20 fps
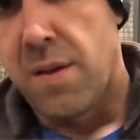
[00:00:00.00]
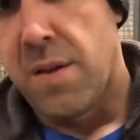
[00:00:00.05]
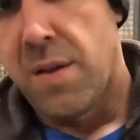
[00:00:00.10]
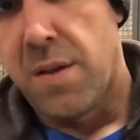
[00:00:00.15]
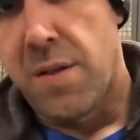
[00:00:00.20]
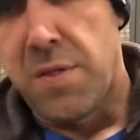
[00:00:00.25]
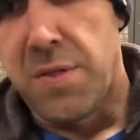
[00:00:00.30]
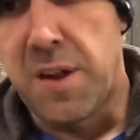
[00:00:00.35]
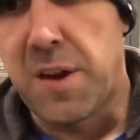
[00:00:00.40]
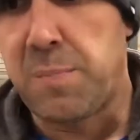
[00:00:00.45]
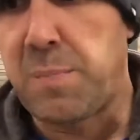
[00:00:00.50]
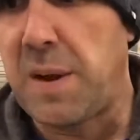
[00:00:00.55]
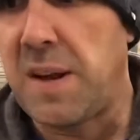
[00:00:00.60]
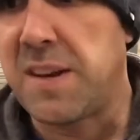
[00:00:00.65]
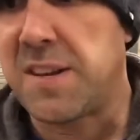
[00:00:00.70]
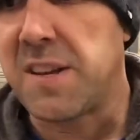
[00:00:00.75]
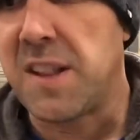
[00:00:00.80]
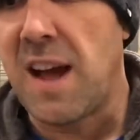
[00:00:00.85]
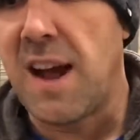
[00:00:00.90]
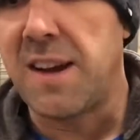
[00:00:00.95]
This piece
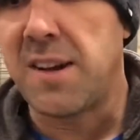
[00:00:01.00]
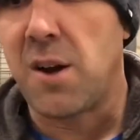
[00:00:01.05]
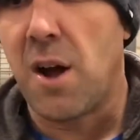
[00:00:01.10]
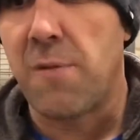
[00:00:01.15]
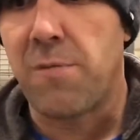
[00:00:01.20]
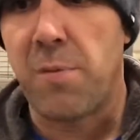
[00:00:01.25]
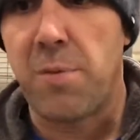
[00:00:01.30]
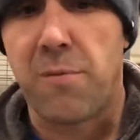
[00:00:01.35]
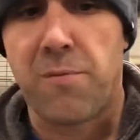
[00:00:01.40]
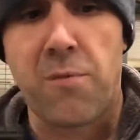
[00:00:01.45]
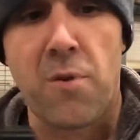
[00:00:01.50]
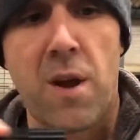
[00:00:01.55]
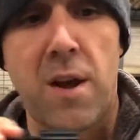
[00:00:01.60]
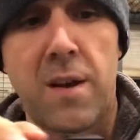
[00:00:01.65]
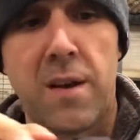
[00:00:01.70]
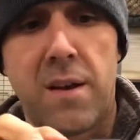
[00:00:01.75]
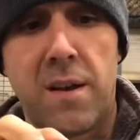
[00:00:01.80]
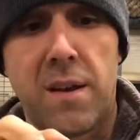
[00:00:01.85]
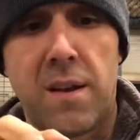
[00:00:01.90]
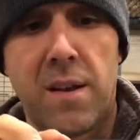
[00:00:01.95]
slides on from the front
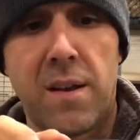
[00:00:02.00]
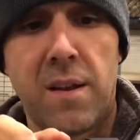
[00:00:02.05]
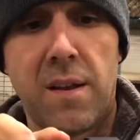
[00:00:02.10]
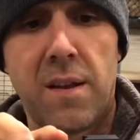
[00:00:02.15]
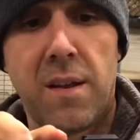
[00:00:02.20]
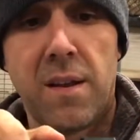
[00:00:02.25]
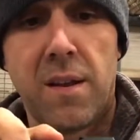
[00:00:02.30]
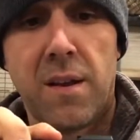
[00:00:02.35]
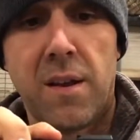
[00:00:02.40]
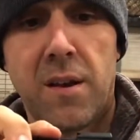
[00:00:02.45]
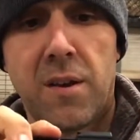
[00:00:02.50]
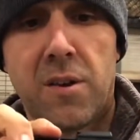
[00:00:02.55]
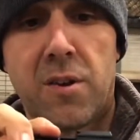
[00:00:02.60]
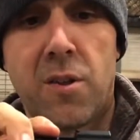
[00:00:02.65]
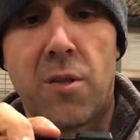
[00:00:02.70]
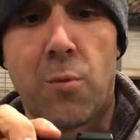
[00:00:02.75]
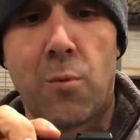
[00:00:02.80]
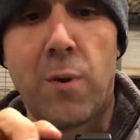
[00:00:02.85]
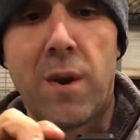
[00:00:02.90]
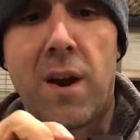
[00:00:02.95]
to
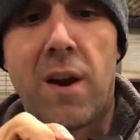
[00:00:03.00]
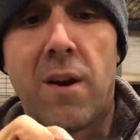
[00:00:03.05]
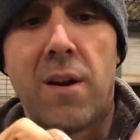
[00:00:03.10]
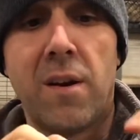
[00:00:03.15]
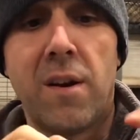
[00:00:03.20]
the rear.